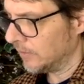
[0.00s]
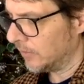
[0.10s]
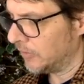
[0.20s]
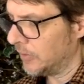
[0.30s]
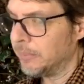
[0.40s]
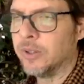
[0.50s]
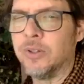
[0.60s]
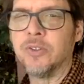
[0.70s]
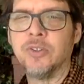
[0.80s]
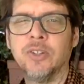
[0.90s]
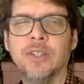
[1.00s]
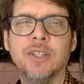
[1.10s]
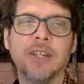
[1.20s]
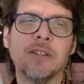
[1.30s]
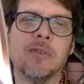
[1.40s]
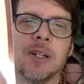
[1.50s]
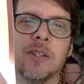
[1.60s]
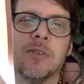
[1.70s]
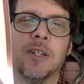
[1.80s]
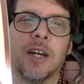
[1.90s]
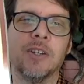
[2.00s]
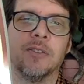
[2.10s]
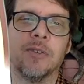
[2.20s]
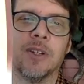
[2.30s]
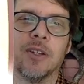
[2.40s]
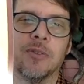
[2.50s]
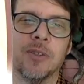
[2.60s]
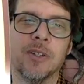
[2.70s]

similar to the Advaita Vedanta philosophy